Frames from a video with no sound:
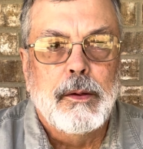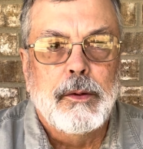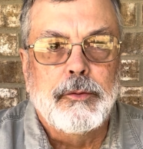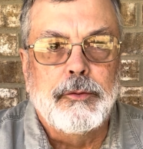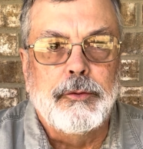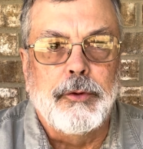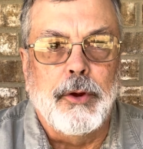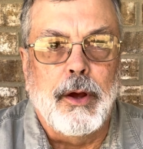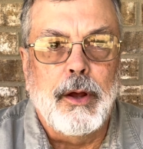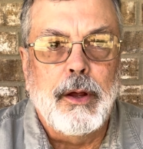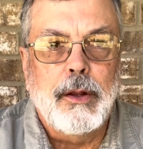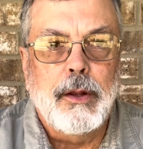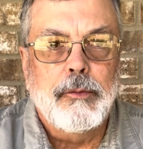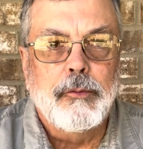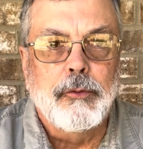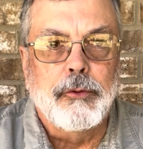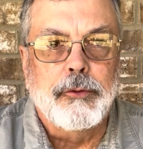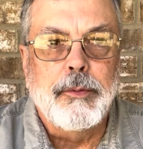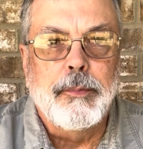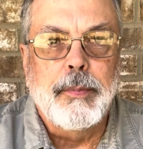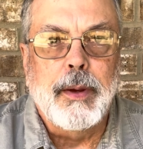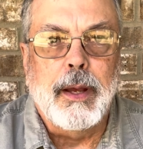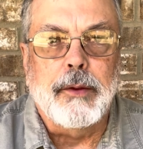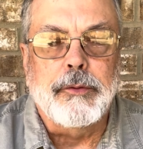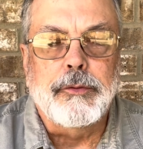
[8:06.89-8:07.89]
John was
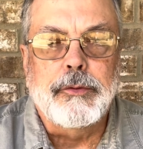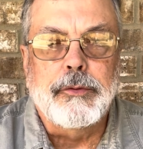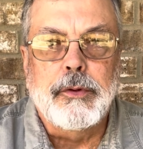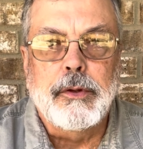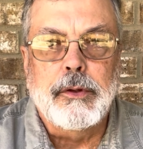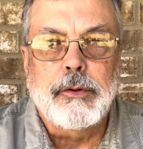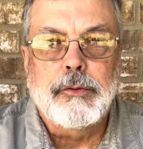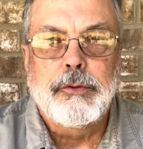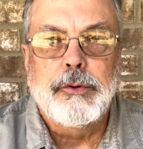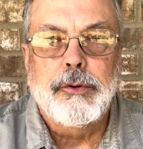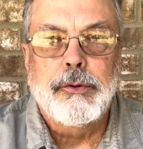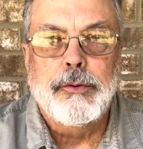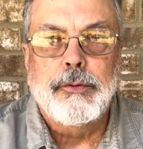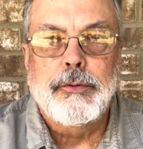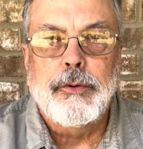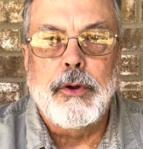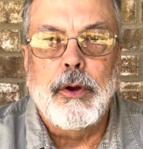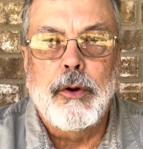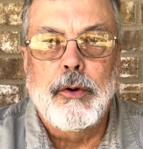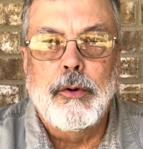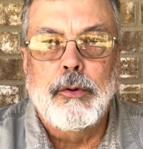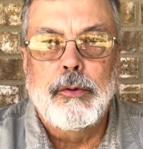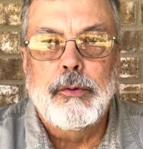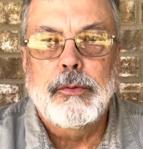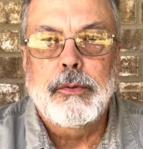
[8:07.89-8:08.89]
about 6 years
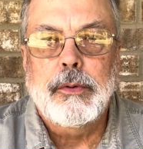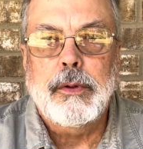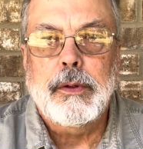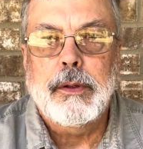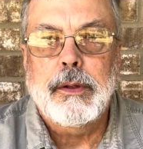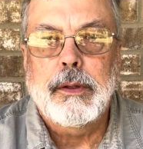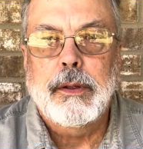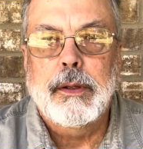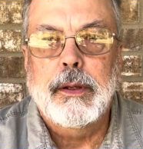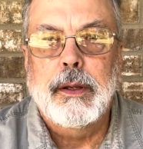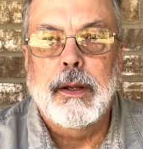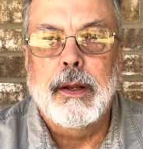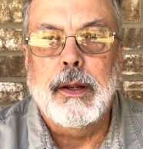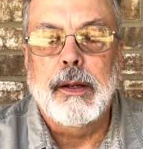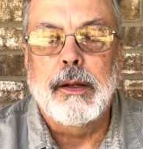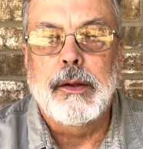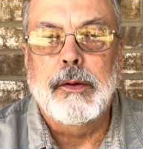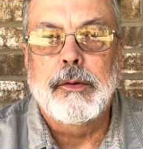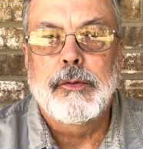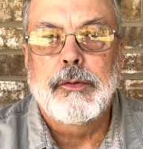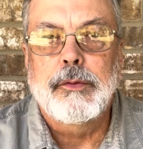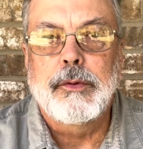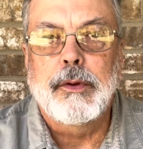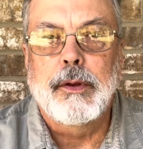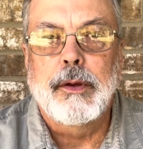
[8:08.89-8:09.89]
old, and
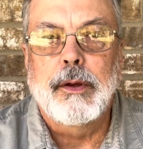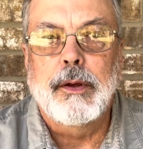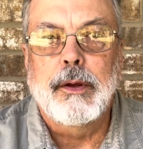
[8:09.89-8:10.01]
his